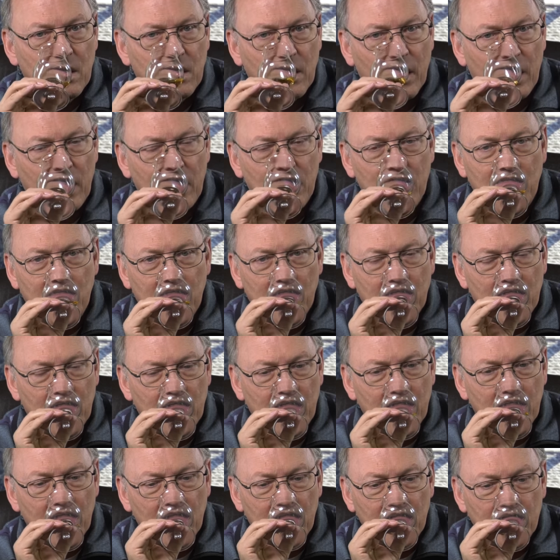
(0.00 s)
Yeah, a
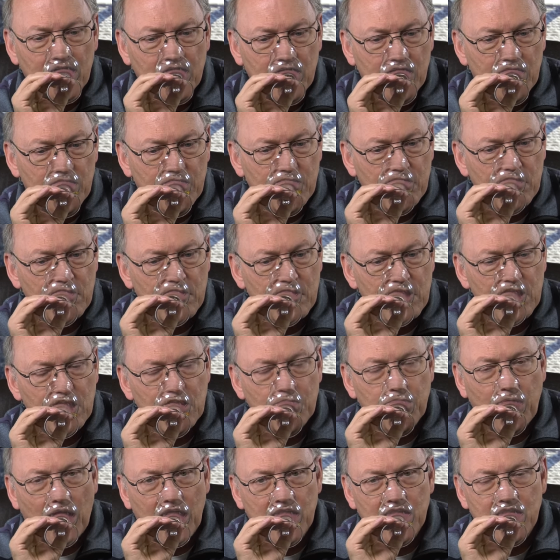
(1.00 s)
little
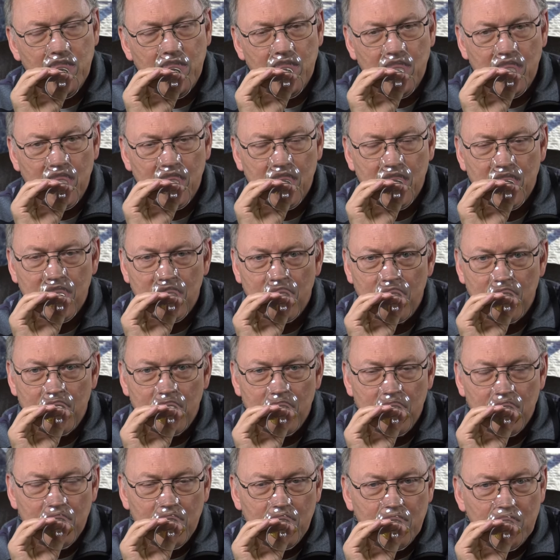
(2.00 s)
spiciness
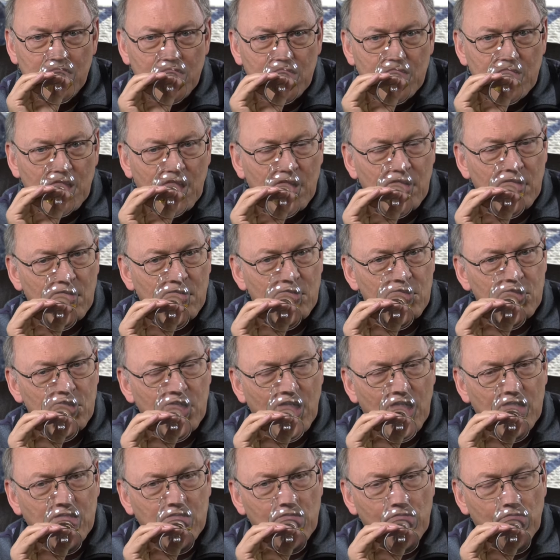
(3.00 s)

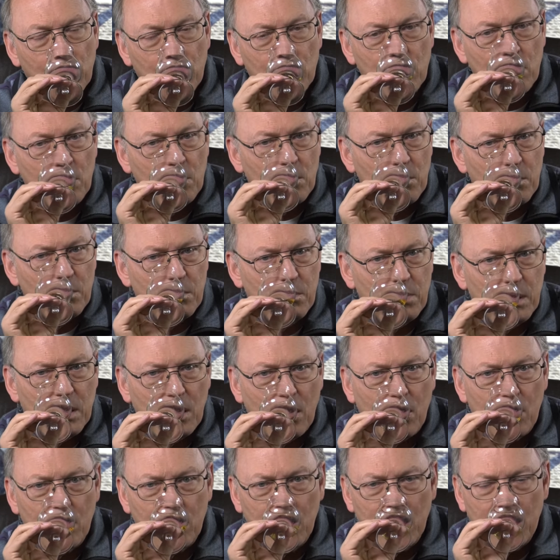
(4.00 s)
shines through, but
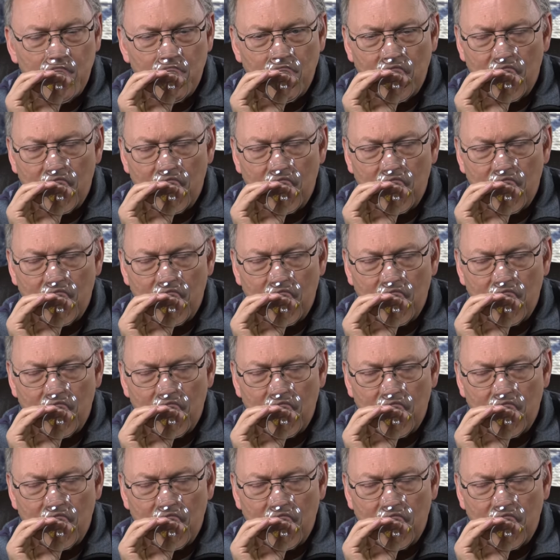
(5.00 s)
only a